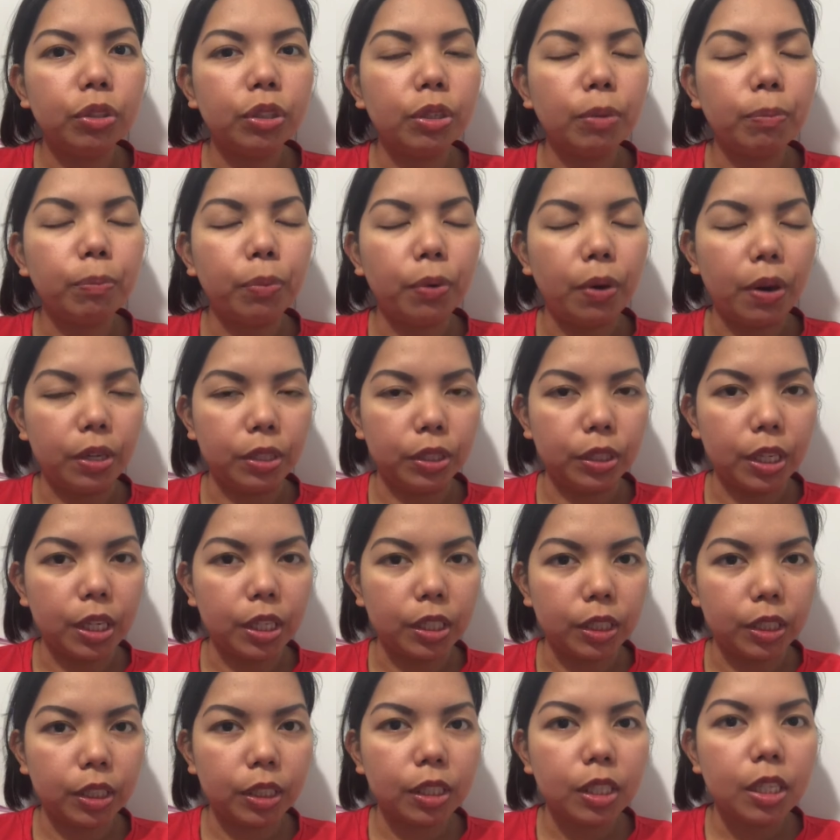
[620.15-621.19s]
the
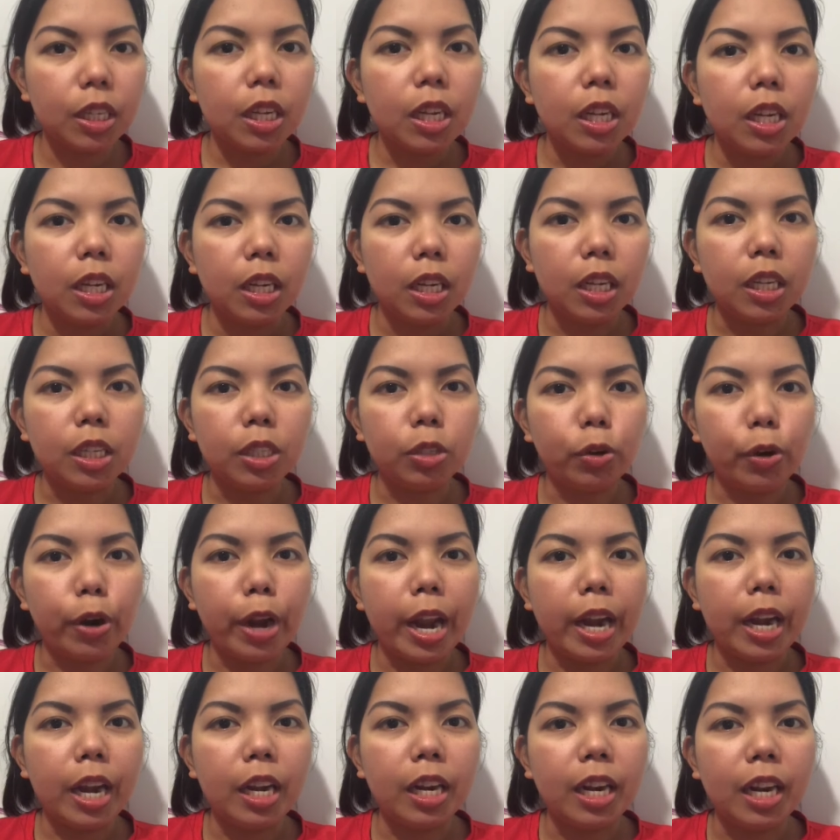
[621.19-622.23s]
process in your
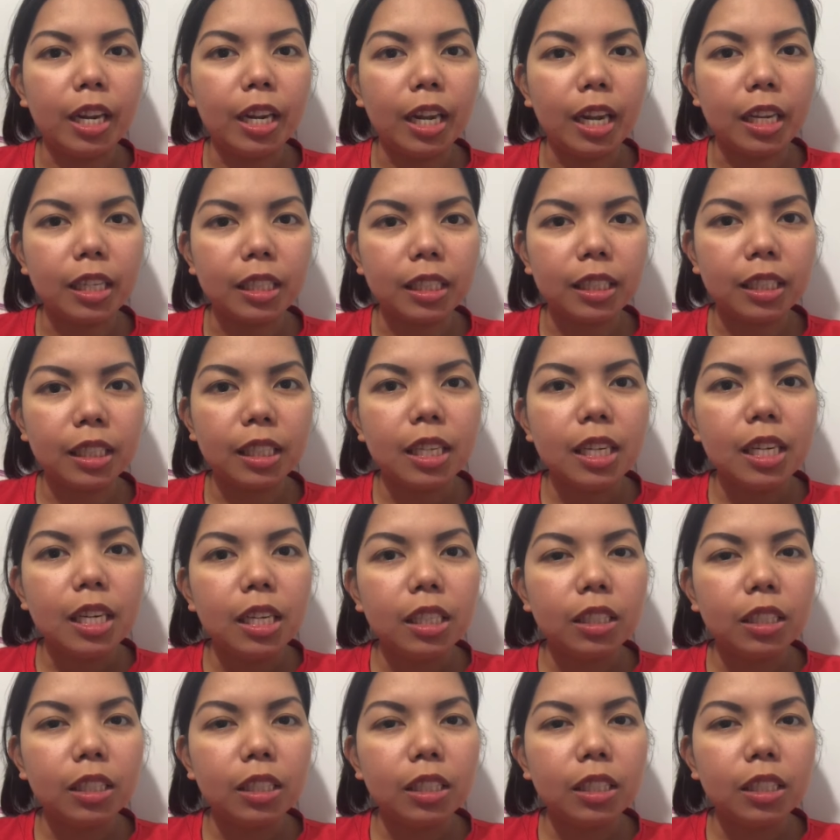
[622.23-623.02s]
NNAS.